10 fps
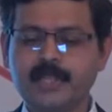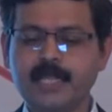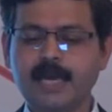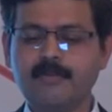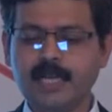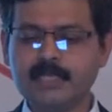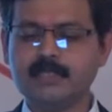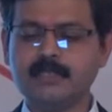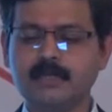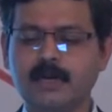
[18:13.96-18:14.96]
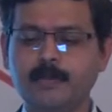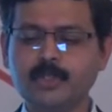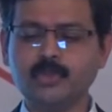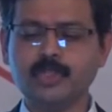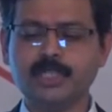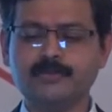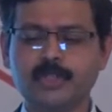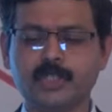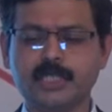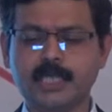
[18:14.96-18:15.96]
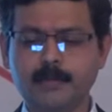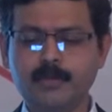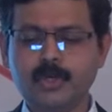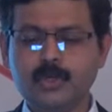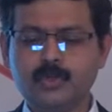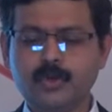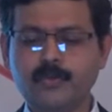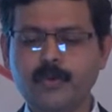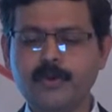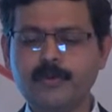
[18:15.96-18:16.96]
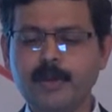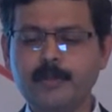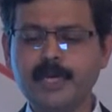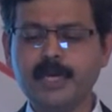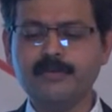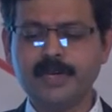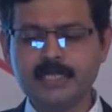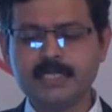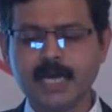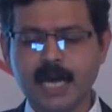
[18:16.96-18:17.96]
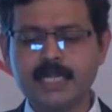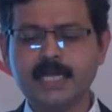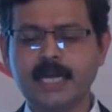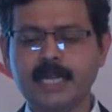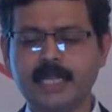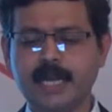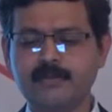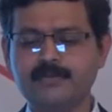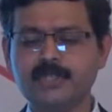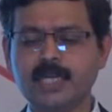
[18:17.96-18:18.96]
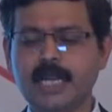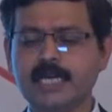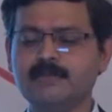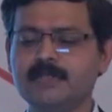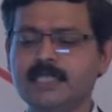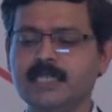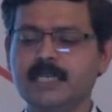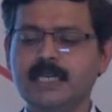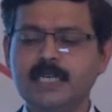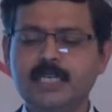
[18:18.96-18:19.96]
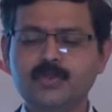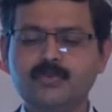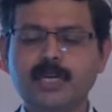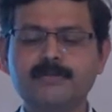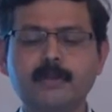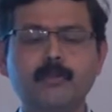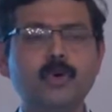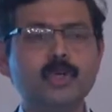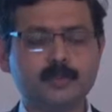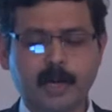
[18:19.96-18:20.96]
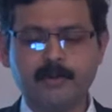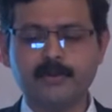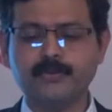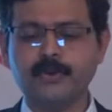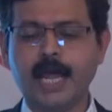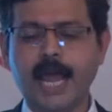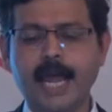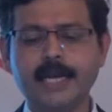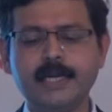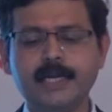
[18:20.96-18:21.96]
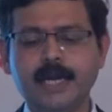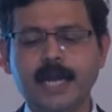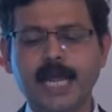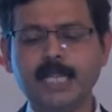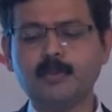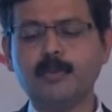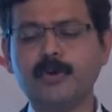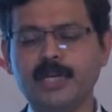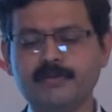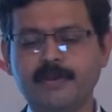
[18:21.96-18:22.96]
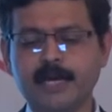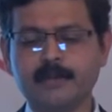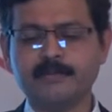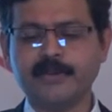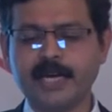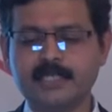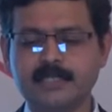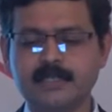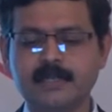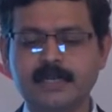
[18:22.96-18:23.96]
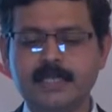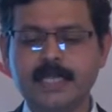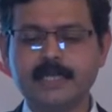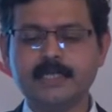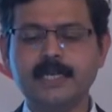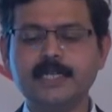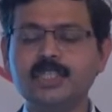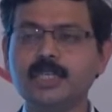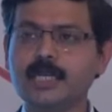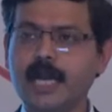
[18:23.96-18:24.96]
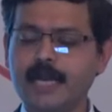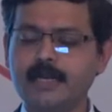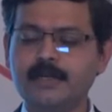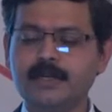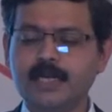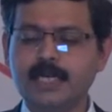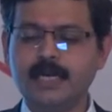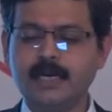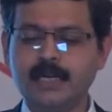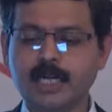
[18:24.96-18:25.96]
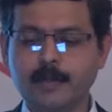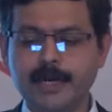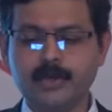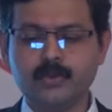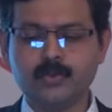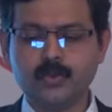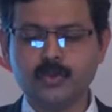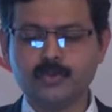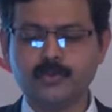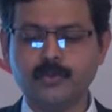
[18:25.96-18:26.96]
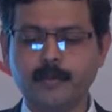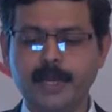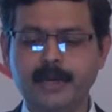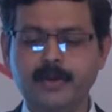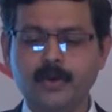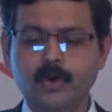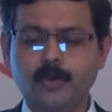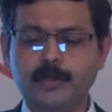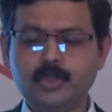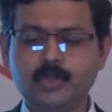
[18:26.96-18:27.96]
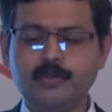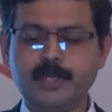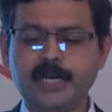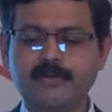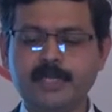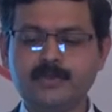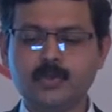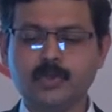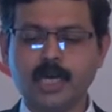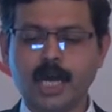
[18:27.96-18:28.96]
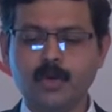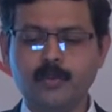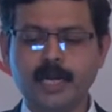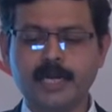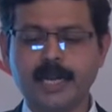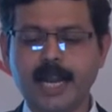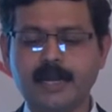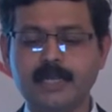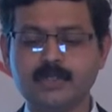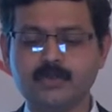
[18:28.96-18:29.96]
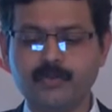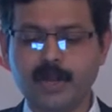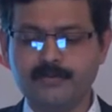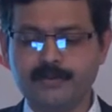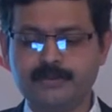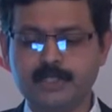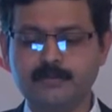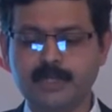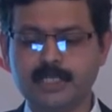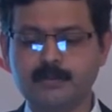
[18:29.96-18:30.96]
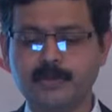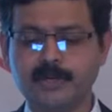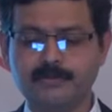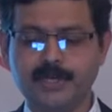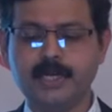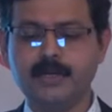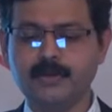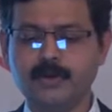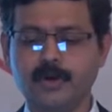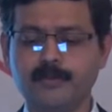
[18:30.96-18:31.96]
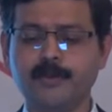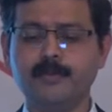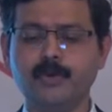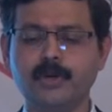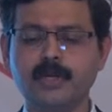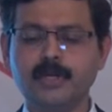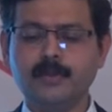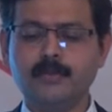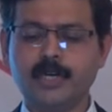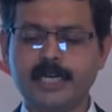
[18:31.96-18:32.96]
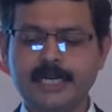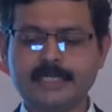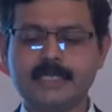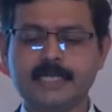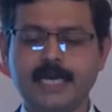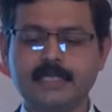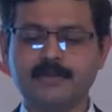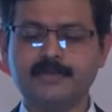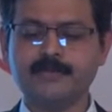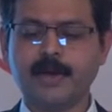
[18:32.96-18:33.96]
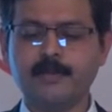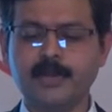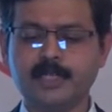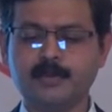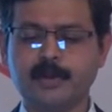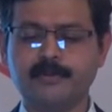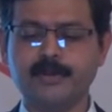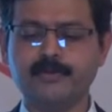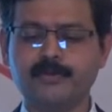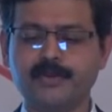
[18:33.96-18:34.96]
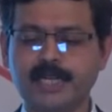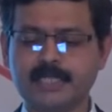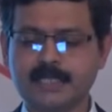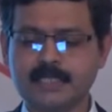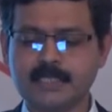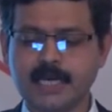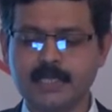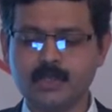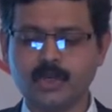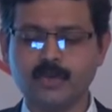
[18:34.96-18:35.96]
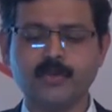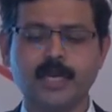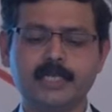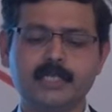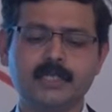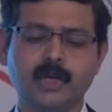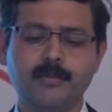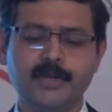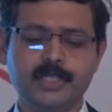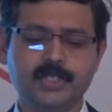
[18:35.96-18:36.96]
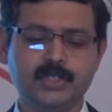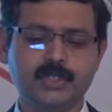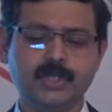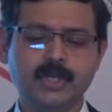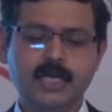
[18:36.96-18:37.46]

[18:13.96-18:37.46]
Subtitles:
They have less opportunity for them. So, overwhelming evidence are there that physical activity is one of the most powerful and health promoting factor that clinician can recommend to those women. Women should be advised to accumulate at least 150 minutes per week or even more moderate exercise, 75 minutes per week for vigorous exercise or equivalent combinations.